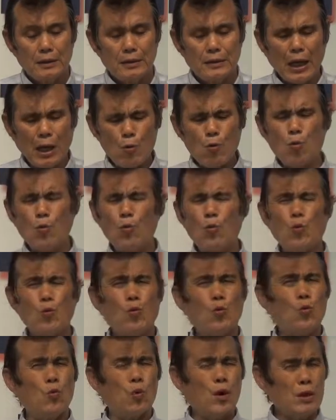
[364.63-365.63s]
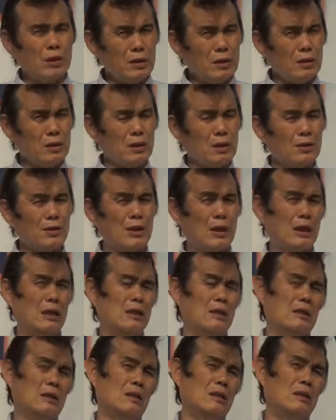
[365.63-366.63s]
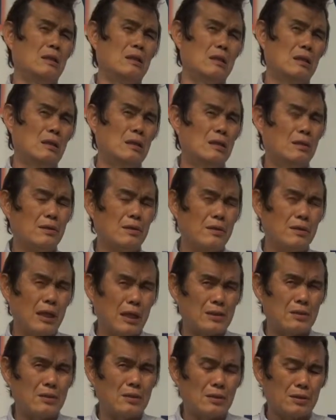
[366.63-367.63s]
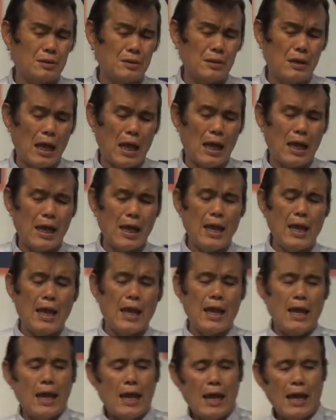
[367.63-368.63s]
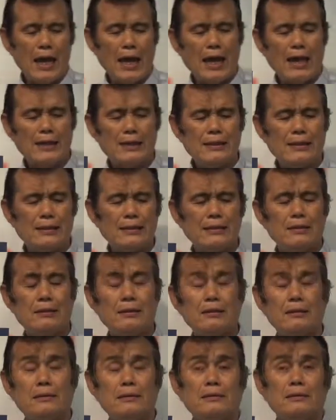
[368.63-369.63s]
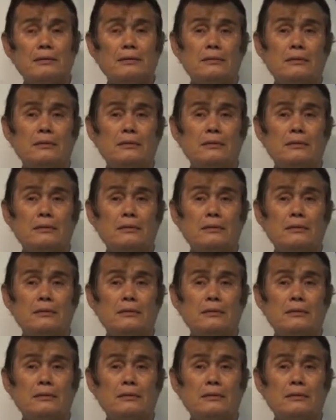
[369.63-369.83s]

They wandered in the desert and